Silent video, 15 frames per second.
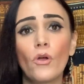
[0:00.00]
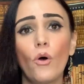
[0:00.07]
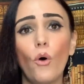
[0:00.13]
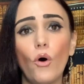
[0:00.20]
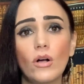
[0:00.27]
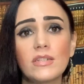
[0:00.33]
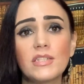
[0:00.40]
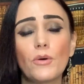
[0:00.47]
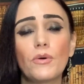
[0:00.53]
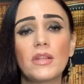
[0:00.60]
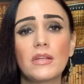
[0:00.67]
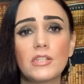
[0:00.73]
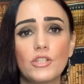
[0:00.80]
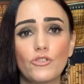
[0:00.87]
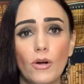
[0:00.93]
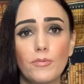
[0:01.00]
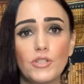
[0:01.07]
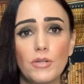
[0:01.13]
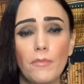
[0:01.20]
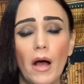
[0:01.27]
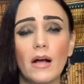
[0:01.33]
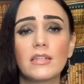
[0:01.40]
Also in the
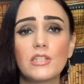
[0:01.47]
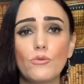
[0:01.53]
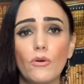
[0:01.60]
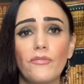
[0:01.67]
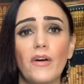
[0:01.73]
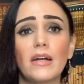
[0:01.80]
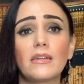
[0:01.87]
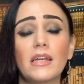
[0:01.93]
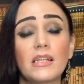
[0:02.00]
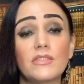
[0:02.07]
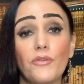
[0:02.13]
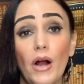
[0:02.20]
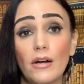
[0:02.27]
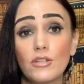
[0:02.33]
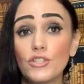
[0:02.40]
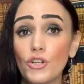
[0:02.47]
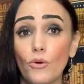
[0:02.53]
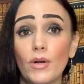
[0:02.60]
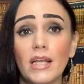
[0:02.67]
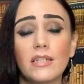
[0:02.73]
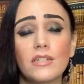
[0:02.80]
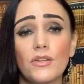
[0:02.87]
description box, you will find links for how to
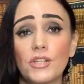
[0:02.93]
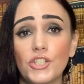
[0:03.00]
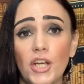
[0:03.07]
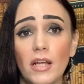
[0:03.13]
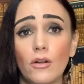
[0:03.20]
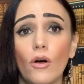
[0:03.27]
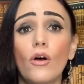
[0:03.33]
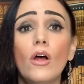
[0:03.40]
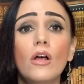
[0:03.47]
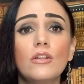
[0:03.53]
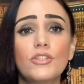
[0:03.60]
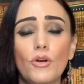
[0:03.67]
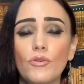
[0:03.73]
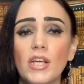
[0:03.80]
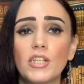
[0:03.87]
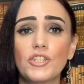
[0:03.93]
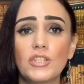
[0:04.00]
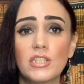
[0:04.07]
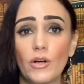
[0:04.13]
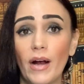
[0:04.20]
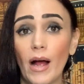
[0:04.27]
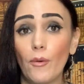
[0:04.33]
donate to the channel. Donations
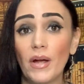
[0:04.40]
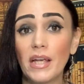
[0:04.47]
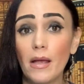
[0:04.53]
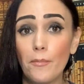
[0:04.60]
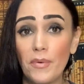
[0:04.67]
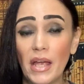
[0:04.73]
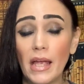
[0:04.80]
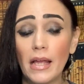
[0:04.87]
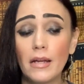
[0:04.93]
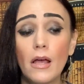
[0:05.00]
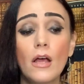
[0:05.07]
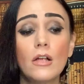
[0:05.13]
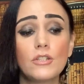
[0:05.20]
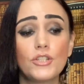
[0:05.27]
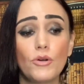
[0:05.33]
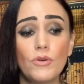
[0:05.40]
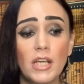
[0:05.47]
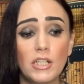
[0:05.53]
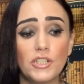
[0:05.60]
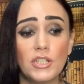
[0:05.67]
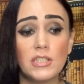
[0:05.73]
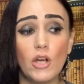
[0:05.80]
are how I get paid.
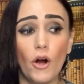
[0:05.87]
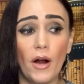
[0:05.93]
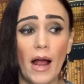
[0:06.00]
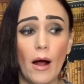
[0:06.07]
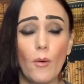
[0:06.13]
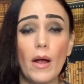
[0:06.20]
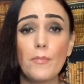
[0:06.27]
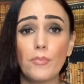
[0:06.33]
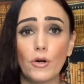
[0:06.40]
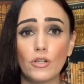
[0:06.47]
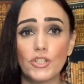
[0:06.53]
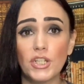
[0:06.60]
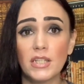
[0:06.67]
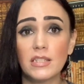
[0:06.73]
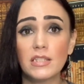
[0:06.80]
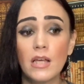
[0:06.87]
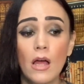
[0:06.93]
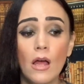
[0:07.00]
Donations are how I purchase